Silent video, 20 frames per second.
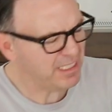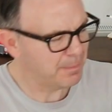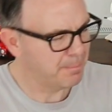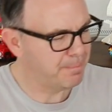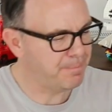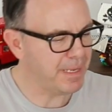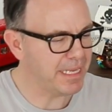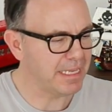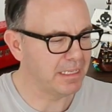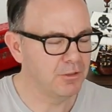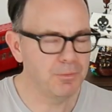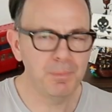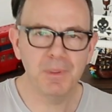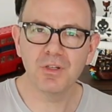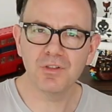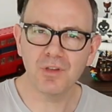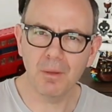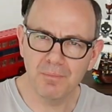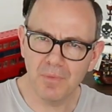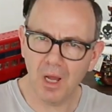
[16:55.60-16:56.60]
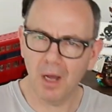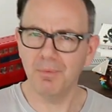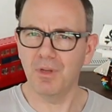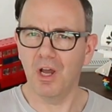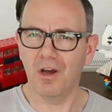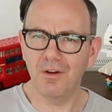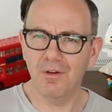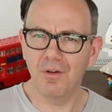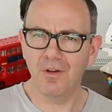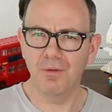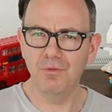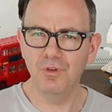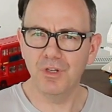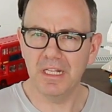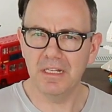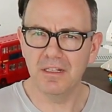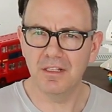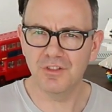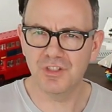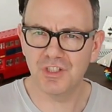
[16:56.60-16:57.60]
reason being is because I'm kind of
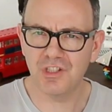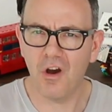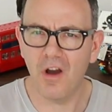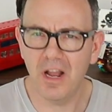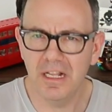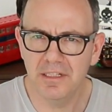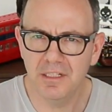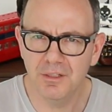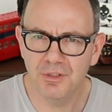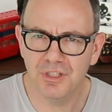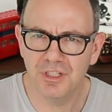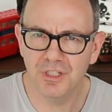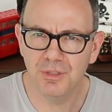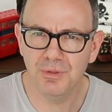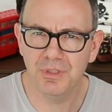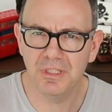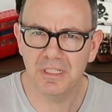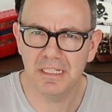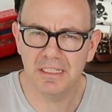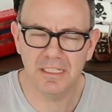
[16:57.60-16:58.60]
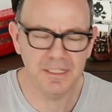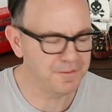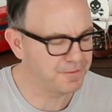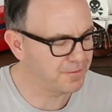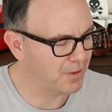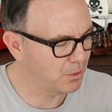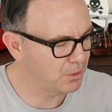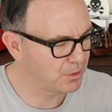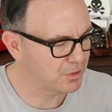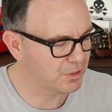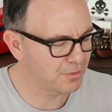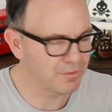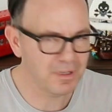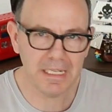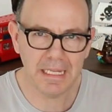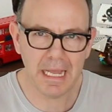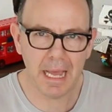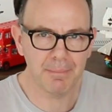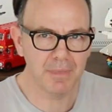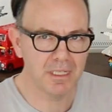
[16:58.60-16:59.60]
looking at starting this new city, folks. I
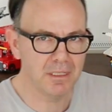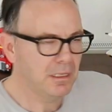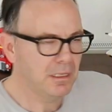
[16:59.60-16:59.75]
really am.